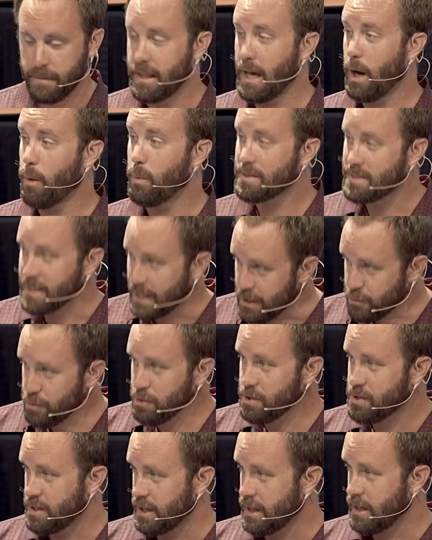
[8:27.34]
Now, what's
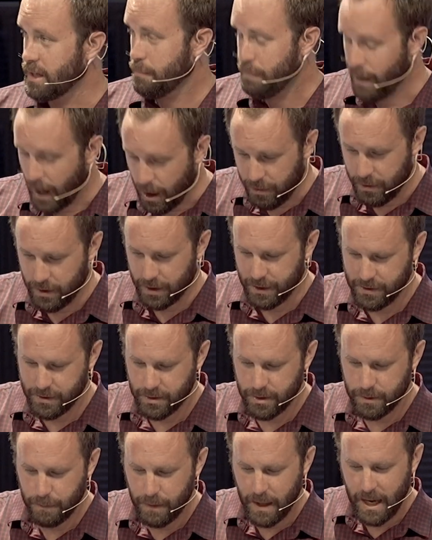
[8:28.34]
interesting about
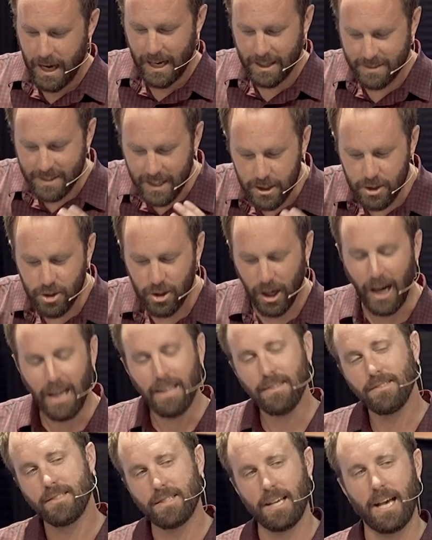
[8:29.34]
this is that
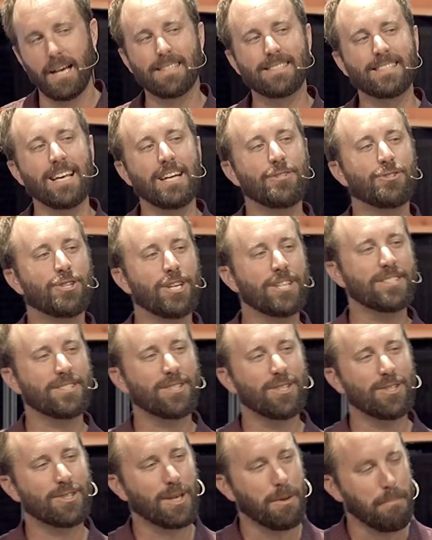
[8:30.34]
John says that
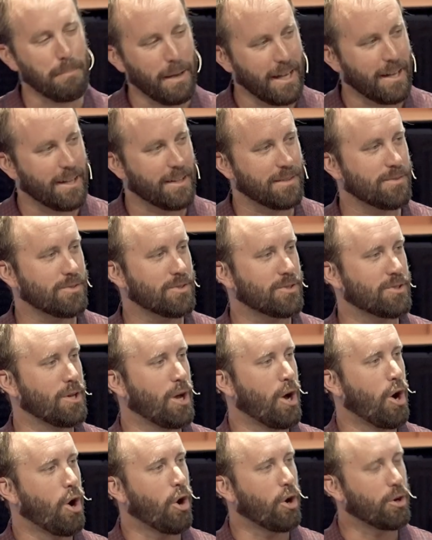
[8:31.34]
Jesus' commands
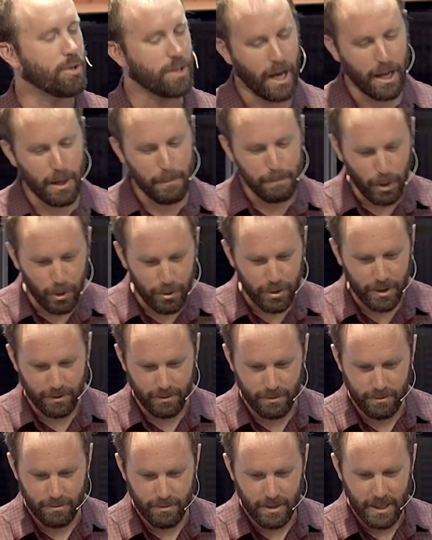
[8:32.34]
are not a burden.
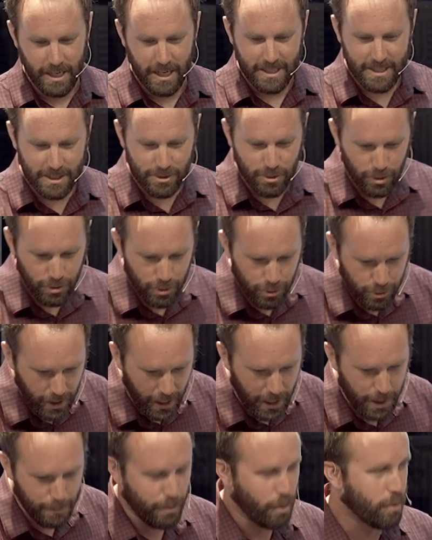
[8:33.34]
He says they're
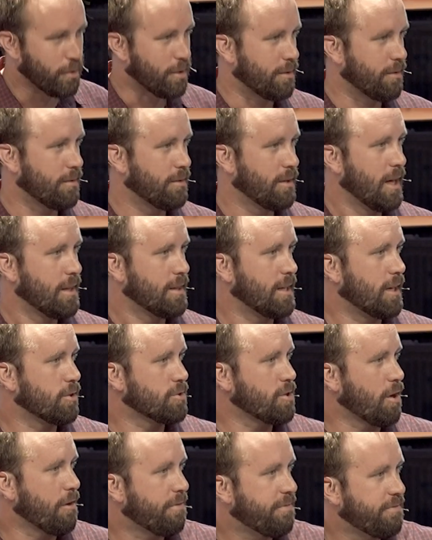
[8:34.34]
not a burden. That it
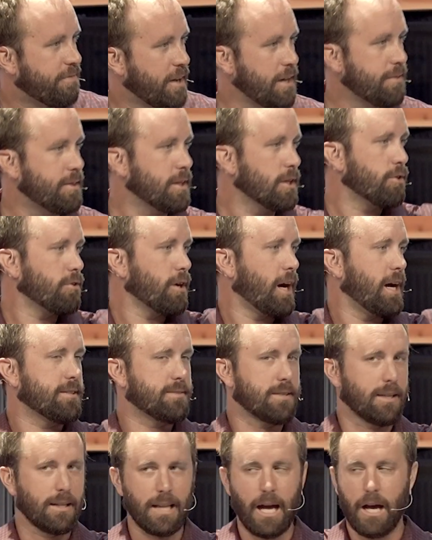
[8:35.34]
is our faith in
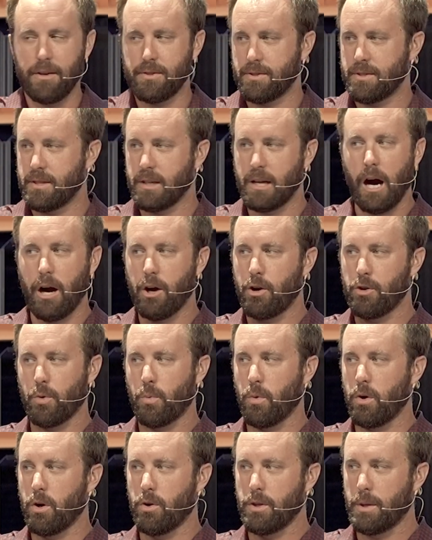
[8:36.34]
Christ that allows us to conquer the
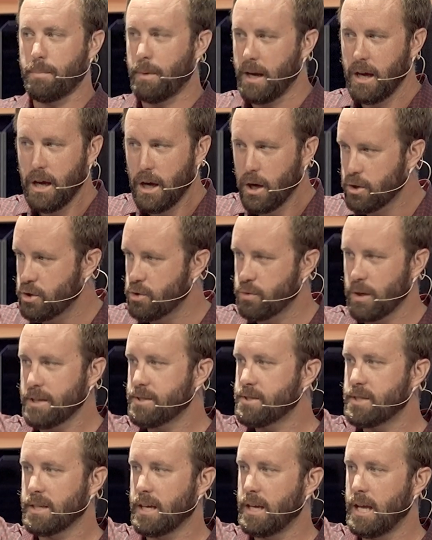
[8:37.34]
world. And by
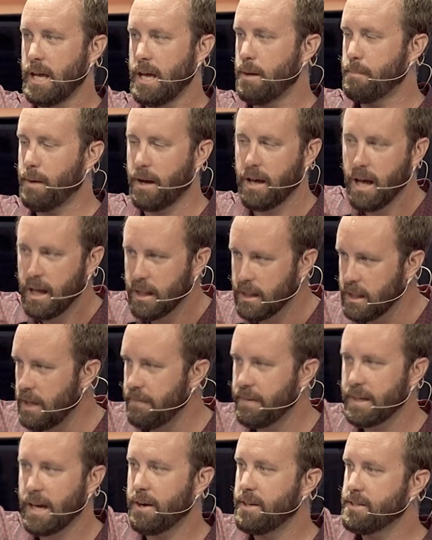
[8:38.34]
trusting in him, by
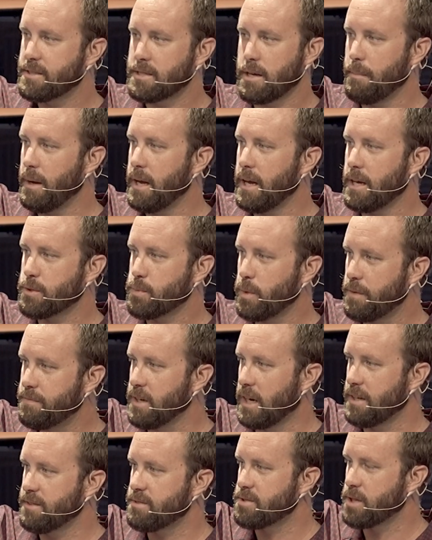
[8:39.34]
living out his commands, we've
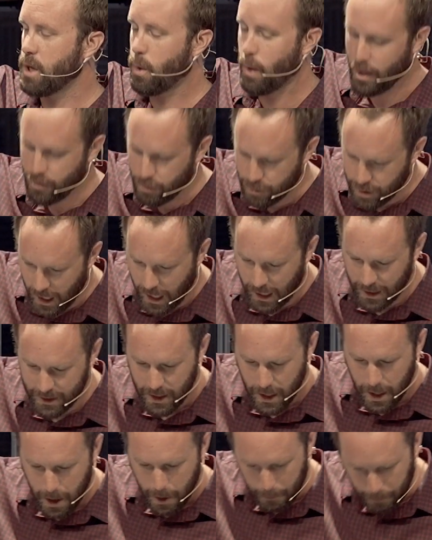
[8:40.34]
done so, and they're not
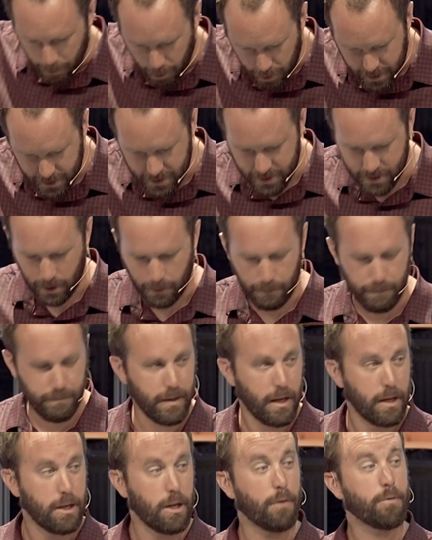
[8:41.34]
burdensome.
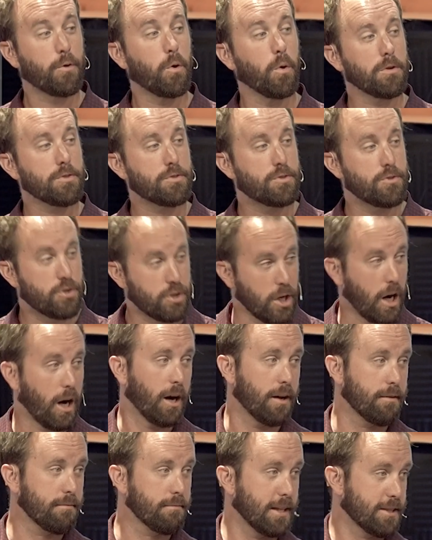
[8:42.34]
Now, of course,
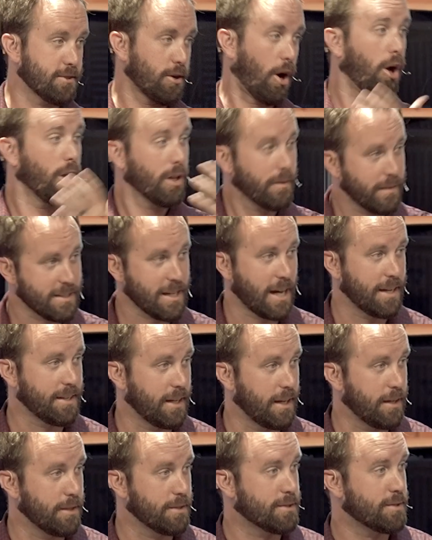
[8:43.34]
John gets all of his
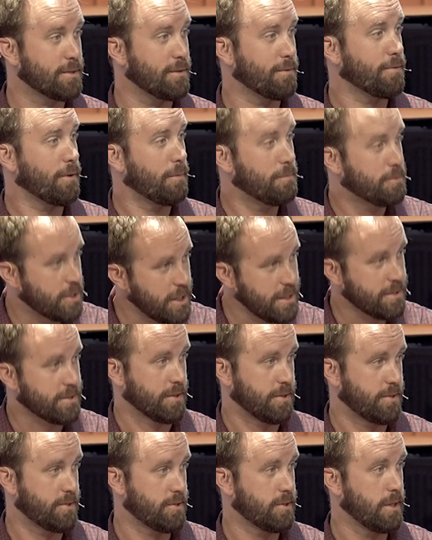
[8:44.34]
ideas from
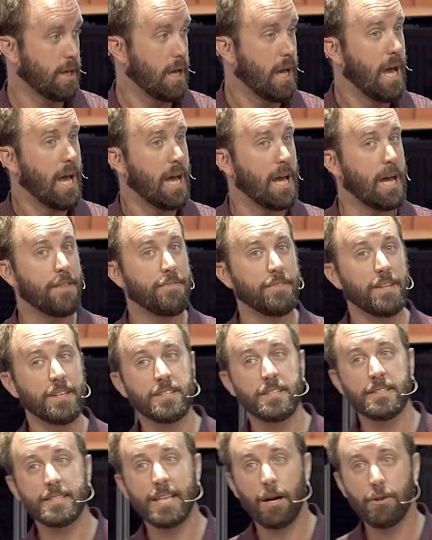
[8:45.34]
Jesus. And
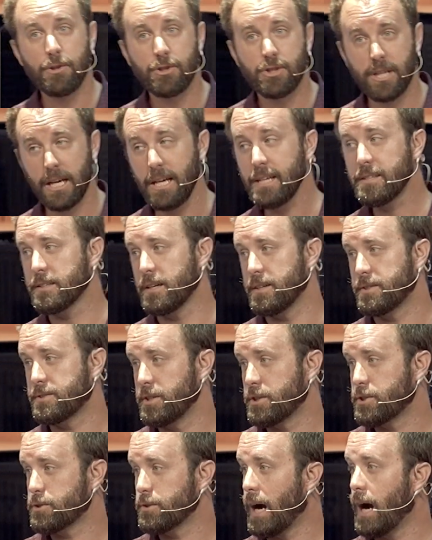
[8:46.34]
this is how Jesus
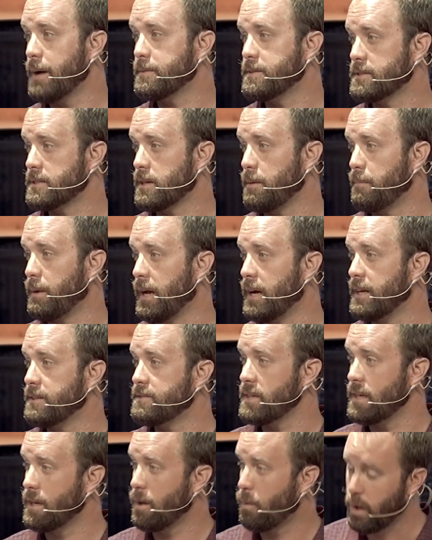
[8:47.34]
describes his
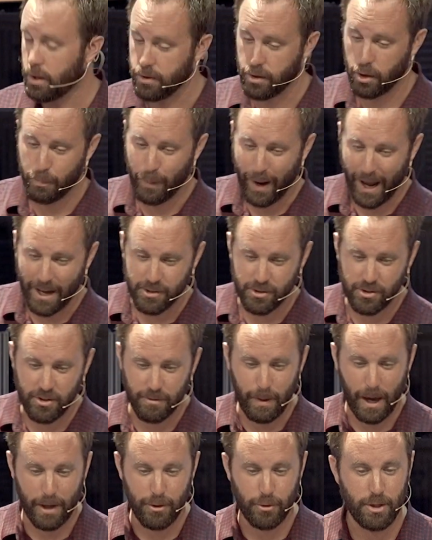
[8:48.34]
commands in a well-known passage
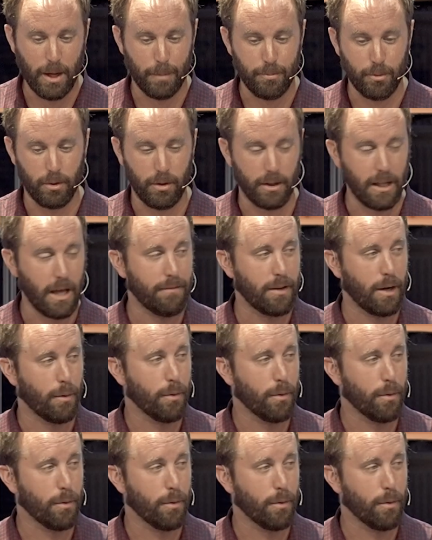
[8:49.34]
of Matthew chapter eleven.